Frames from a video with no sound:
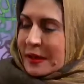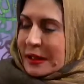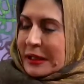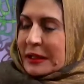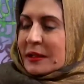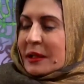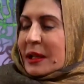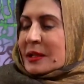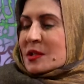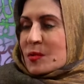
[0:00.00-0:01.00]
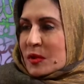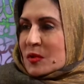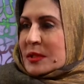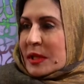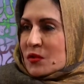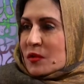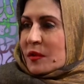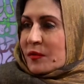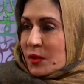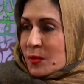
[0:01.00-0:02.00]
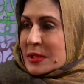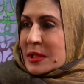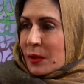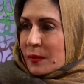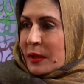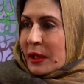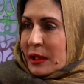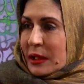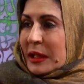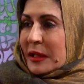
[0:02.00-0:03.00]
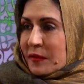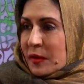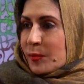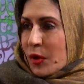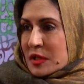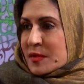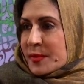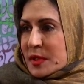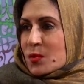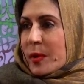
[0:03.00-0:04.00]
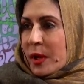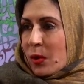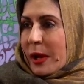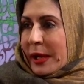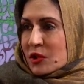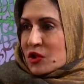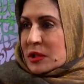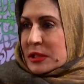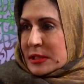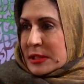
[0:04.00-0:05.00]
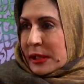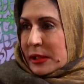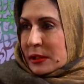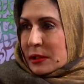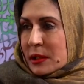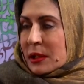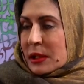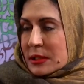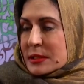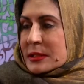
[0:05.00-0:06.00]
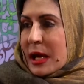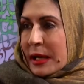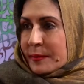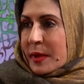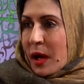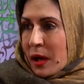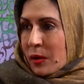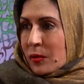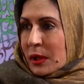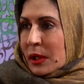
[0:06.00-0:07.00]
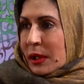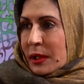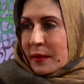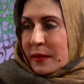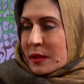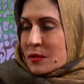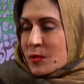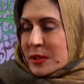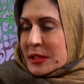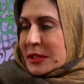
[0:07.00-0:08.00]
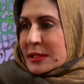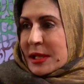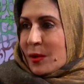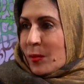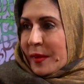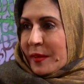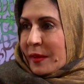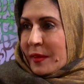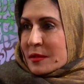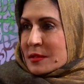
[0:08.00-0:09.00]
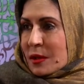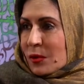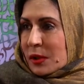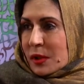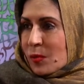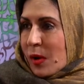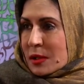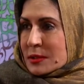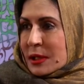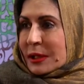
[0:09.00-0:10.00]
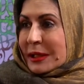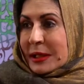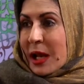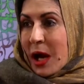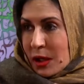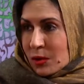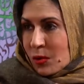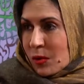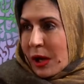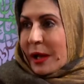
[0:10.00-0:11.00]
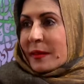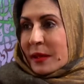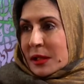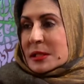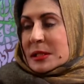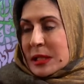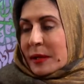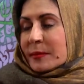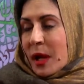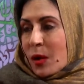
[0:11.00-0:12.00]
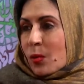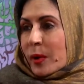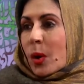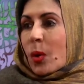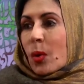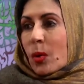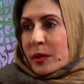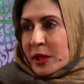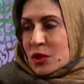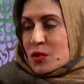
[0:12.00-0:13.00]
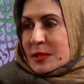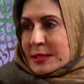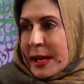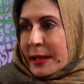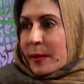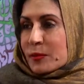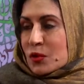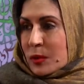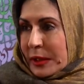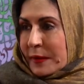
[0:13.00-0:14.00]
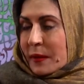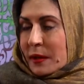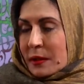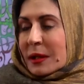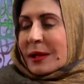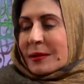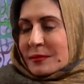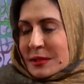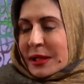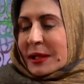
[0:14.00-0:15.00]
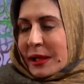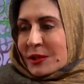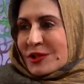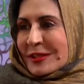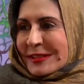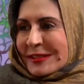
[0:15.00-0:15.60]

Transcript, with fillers: Dalilan, and I just want to say to the viewers out there evil prospers where no action is taken. It's time now. And I think 2010, when the, the slogan was Kinako, I yes. think it's time now. We all need to stand up together and take action.